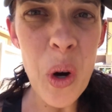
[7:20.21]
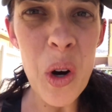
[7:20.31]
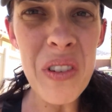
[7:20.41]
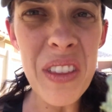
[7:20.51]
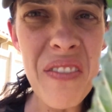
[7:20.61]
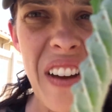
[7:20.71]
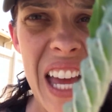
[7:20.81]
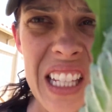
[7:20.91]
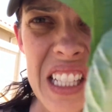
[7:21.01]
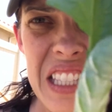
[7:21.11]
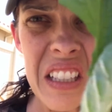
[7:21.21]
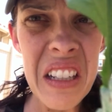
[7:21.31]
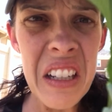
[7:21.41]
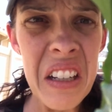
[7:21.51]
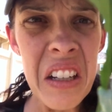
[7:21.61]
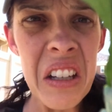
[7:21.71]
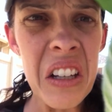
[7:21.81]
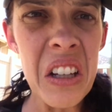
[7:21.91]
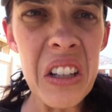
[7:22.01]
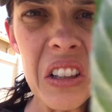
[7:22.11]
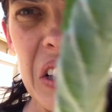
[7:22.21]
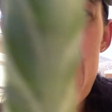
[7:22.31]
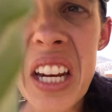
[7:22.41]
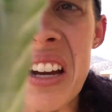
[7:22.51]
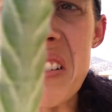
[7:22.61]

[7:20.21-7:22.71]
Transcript: over the fence. Look at how